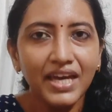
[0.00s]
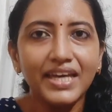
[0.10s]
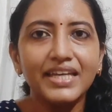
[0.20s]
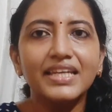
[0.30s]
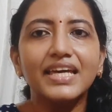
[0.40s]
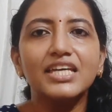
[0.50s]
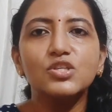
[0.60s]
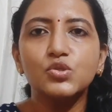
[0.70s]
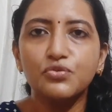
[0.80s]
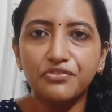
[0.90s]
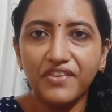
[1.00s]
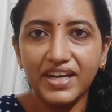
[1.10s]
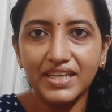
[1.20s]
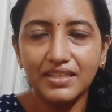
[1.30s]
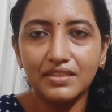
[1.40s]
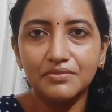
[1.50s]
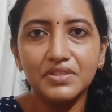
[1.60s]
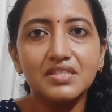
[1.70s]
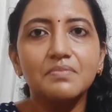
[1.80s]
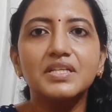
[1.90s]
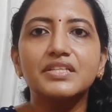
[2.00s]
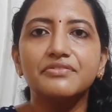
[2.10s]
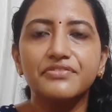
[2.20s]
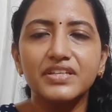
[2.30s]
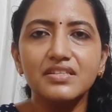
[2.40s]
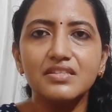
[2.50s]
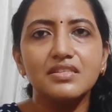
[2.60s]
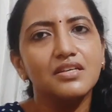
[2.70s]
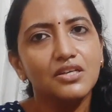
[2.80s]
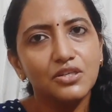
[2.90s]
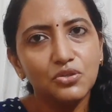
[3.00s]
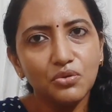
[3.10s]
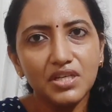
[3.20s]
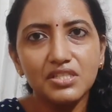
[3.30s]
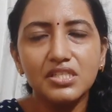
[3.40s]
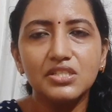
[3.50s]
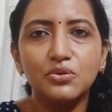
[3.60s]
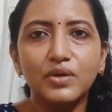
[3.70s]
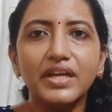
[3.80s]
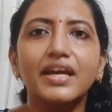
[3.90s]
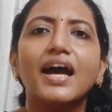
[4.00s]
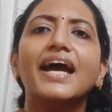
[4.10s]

In case you find visible difference, do continue it.